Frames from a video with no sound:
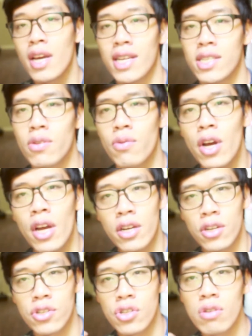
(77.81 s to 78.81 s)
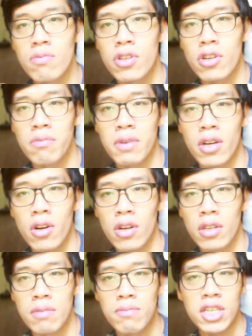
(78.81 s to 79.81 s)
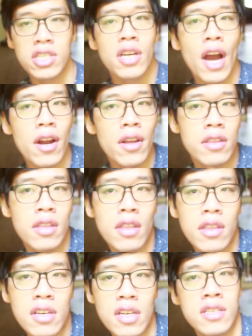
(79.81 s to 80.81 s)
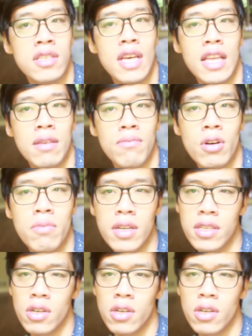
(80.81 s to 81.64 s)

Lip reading: and so your zoom is going to be currently much tighter than this at the moment.